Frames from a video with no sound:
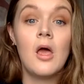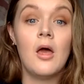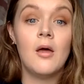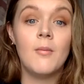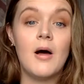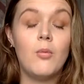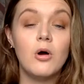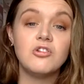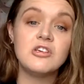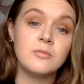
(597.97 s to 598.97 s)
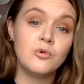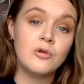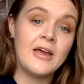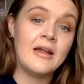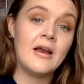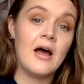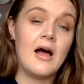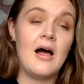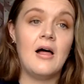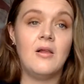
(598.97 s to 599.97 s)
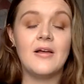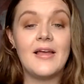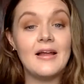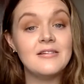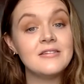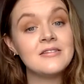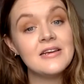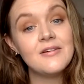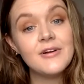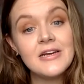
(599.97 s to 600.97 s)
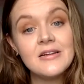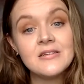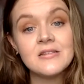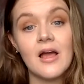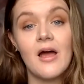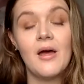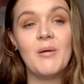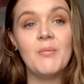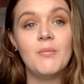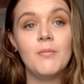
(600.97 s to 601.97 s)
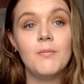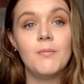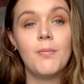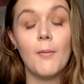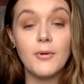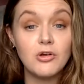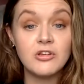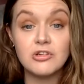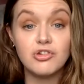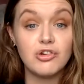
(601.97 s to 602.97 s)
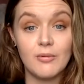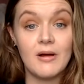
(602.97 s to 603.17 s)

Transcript: Um, I'll watch this morning, I'll get into series, um, but because I just don't